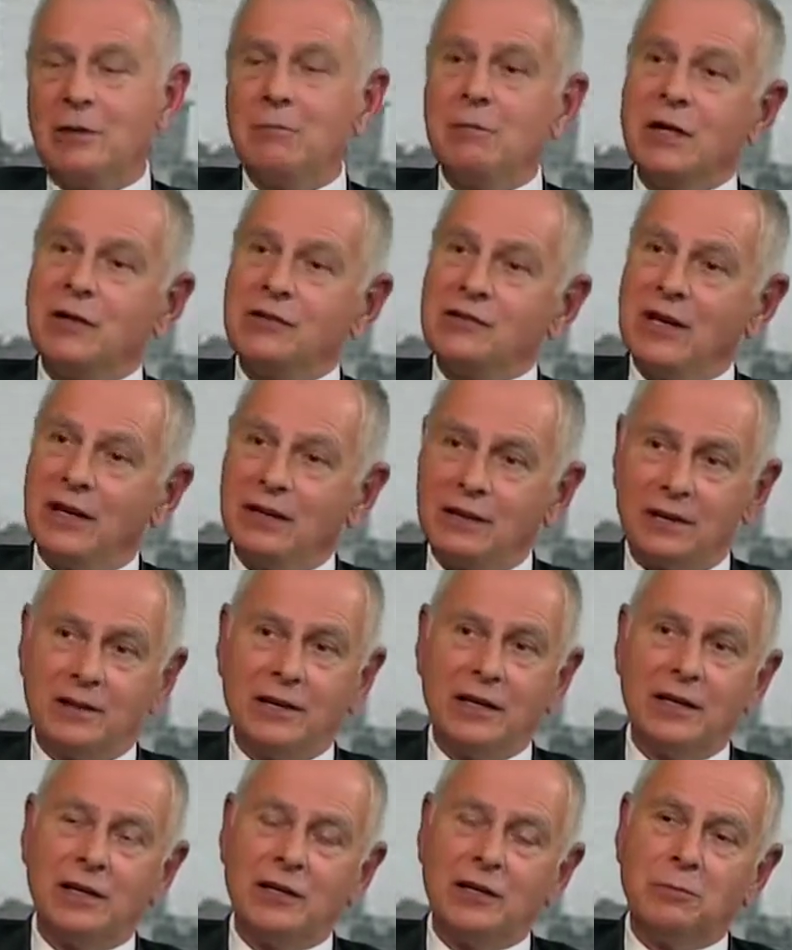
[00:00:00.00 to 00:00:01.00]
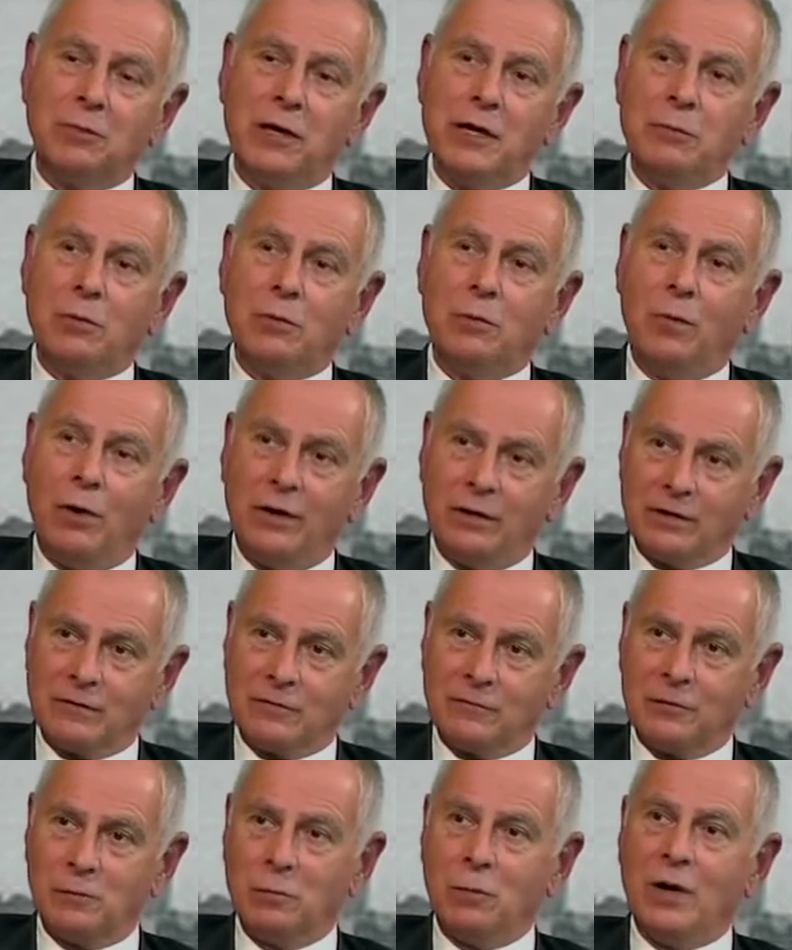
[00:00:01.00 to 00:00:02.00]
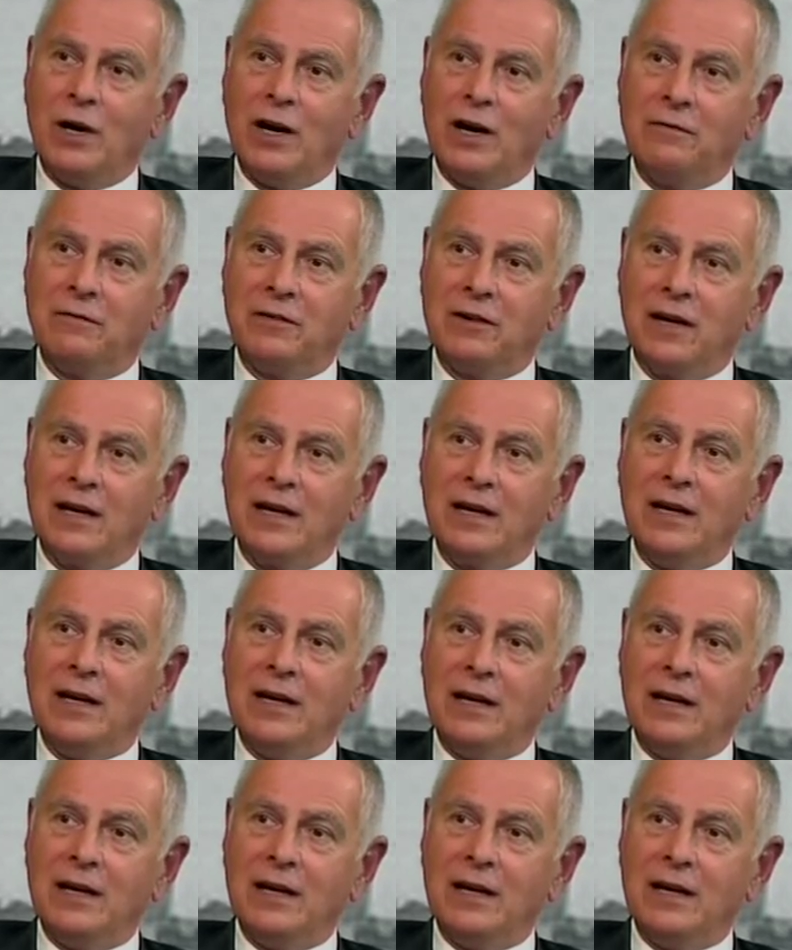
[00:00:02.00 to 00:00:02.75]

Because the other thing that people want from Wi-Fi